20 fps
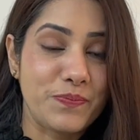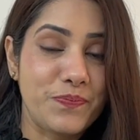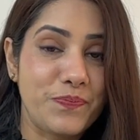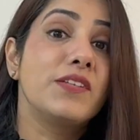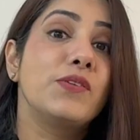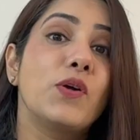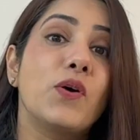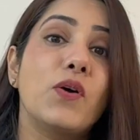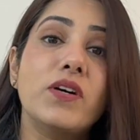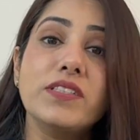
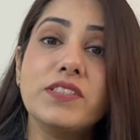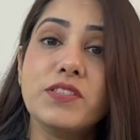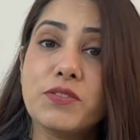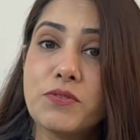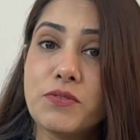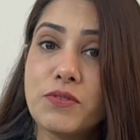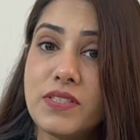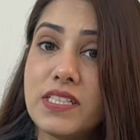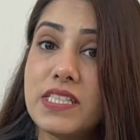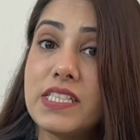Not
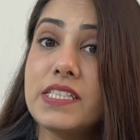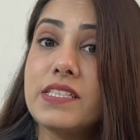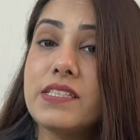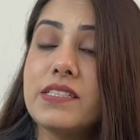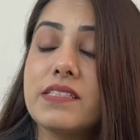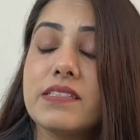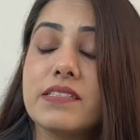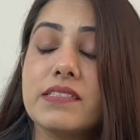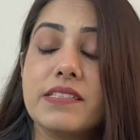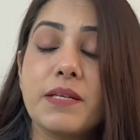only
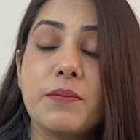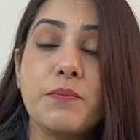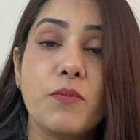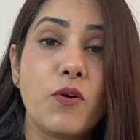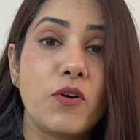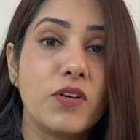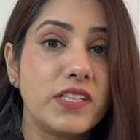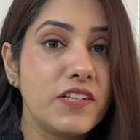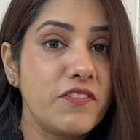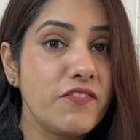they
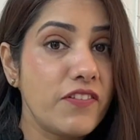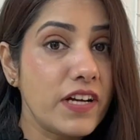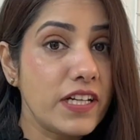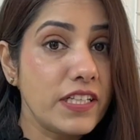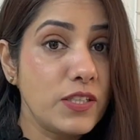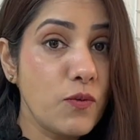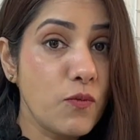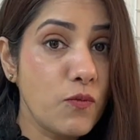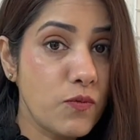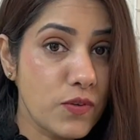modify
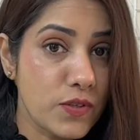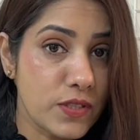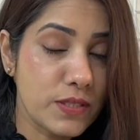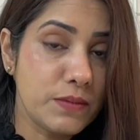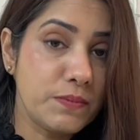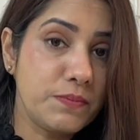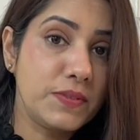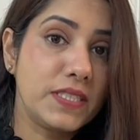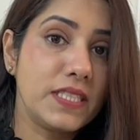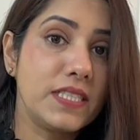the
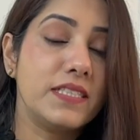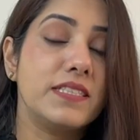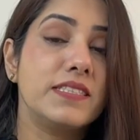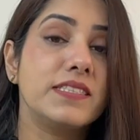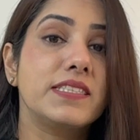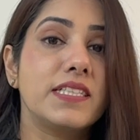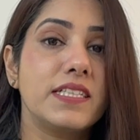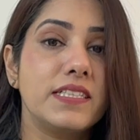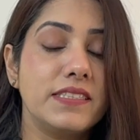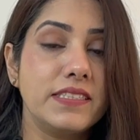verbs in a
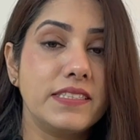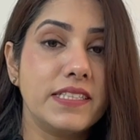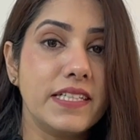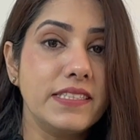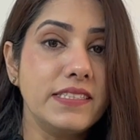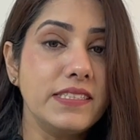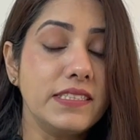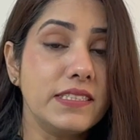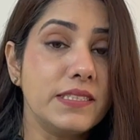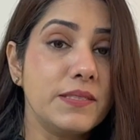
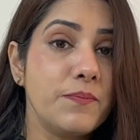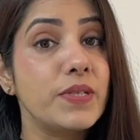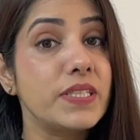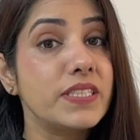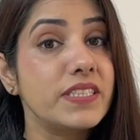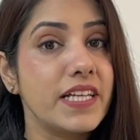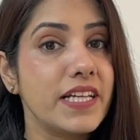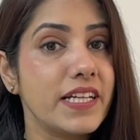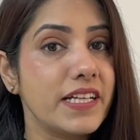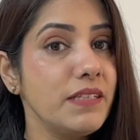sentence,
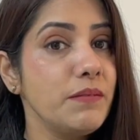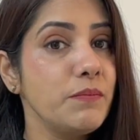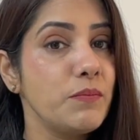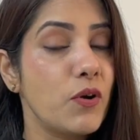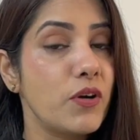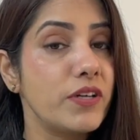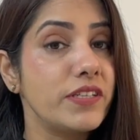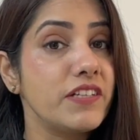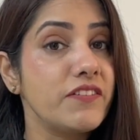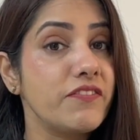but they can
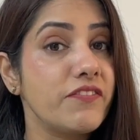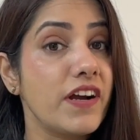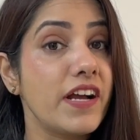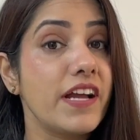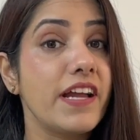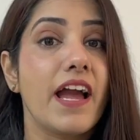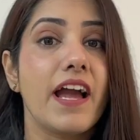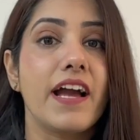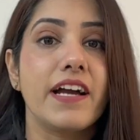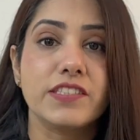modify
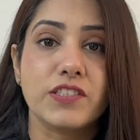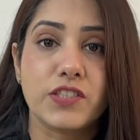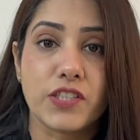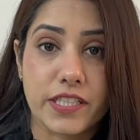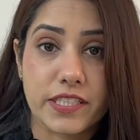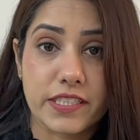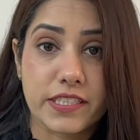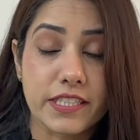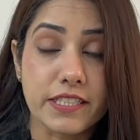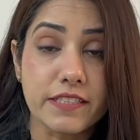
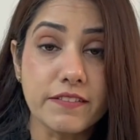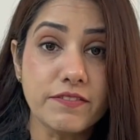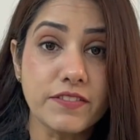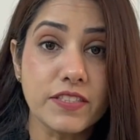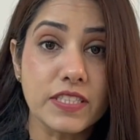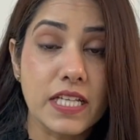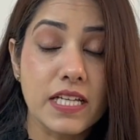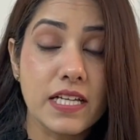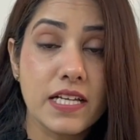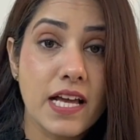
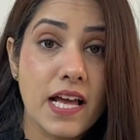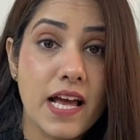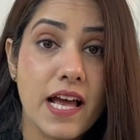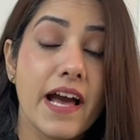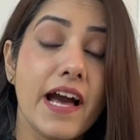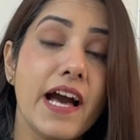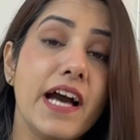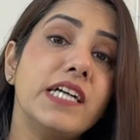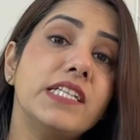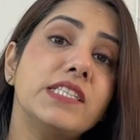adjectives
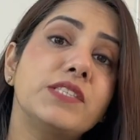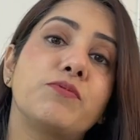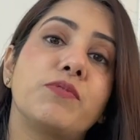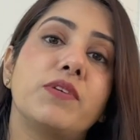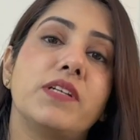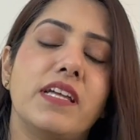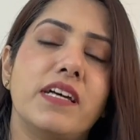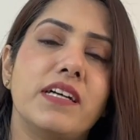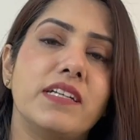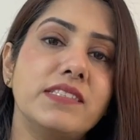as
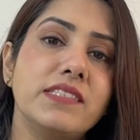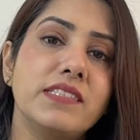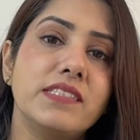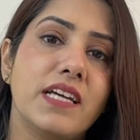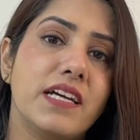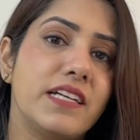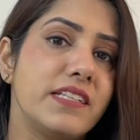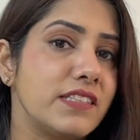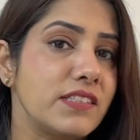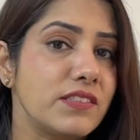well as
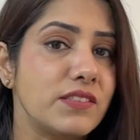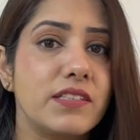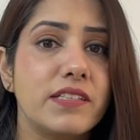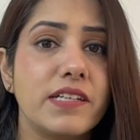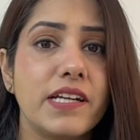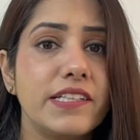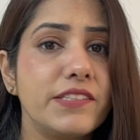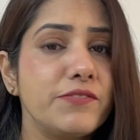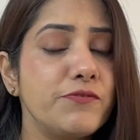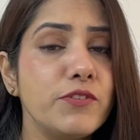another
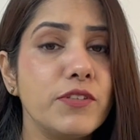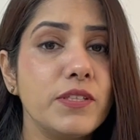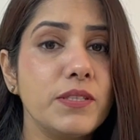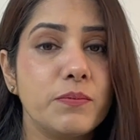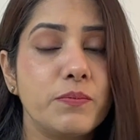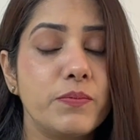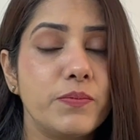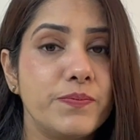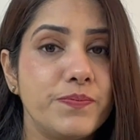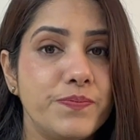
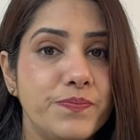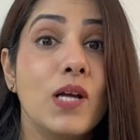adverb.